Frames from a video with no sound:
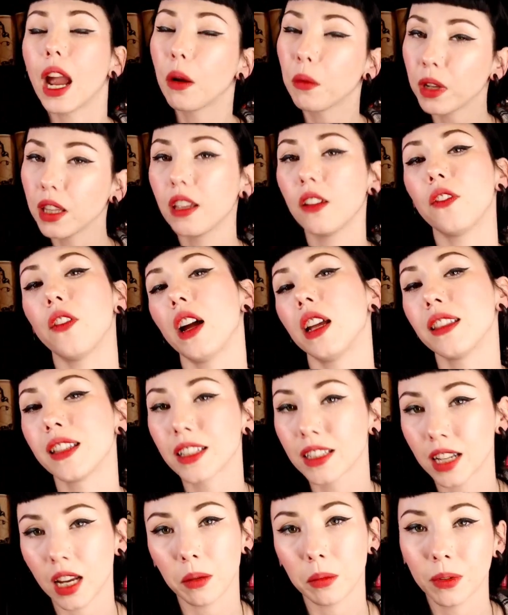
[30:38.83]
I really find
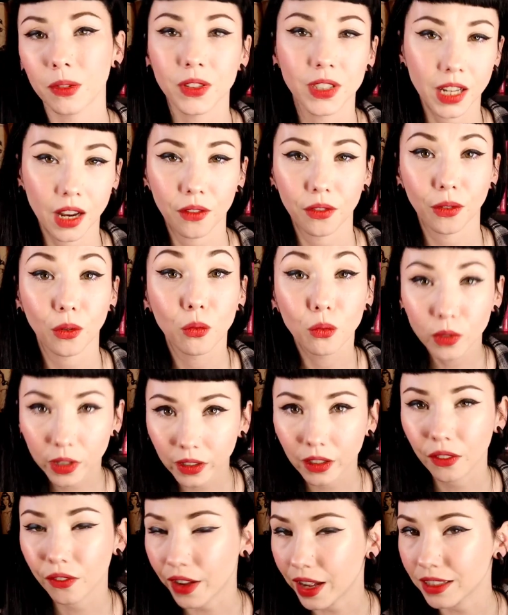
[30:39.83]
this type of stuff
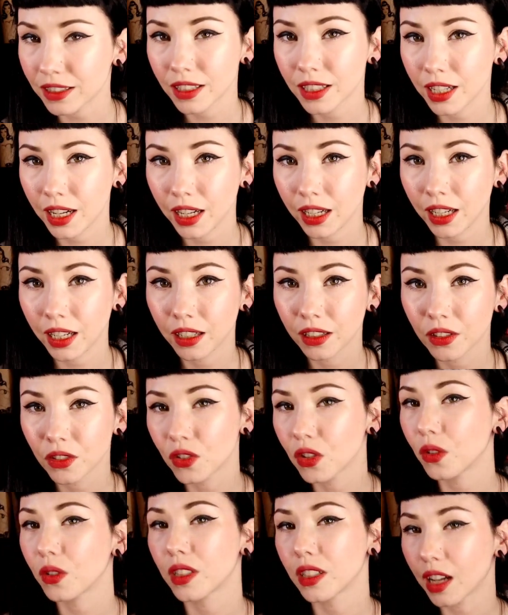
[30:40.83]
really fascinating,
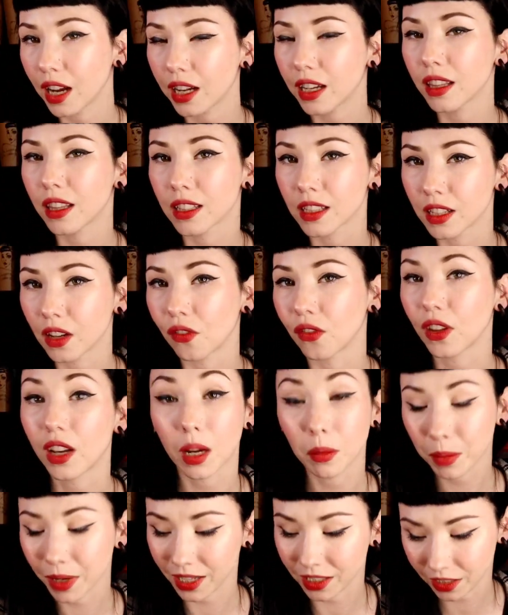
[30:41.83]
so it's kind of the stuff
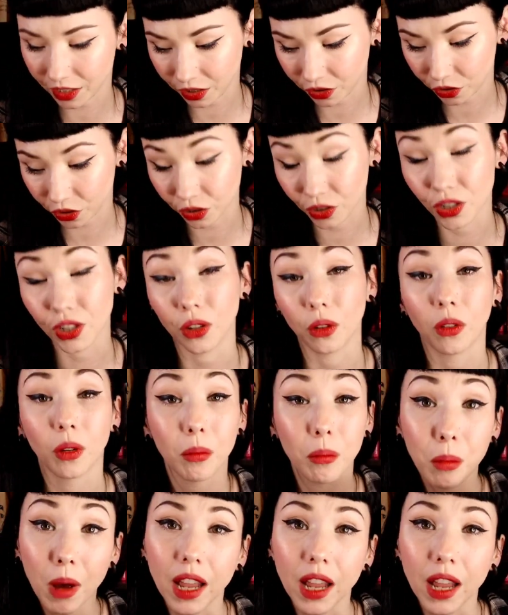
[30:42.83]
that I pay attention to.